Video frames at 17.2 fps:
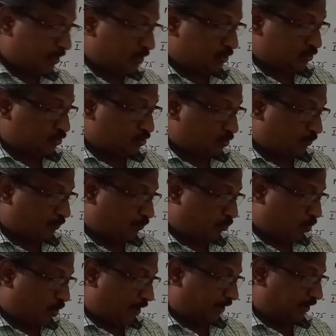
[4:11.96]
So
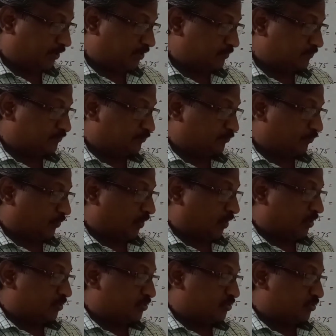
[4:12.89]

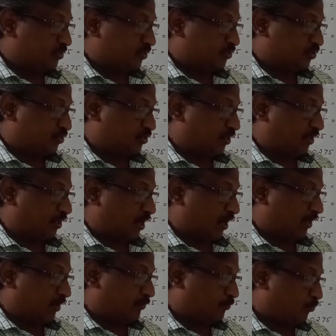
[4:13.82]

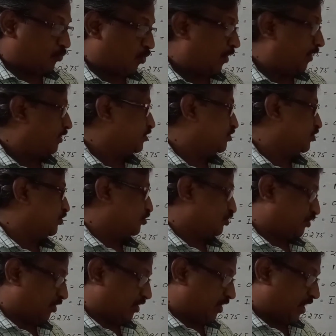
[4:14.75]

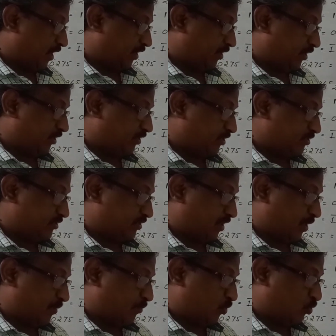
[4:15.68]
0.69 in the
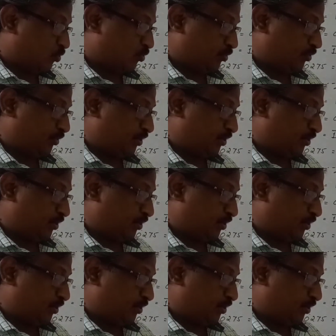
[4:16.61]
same row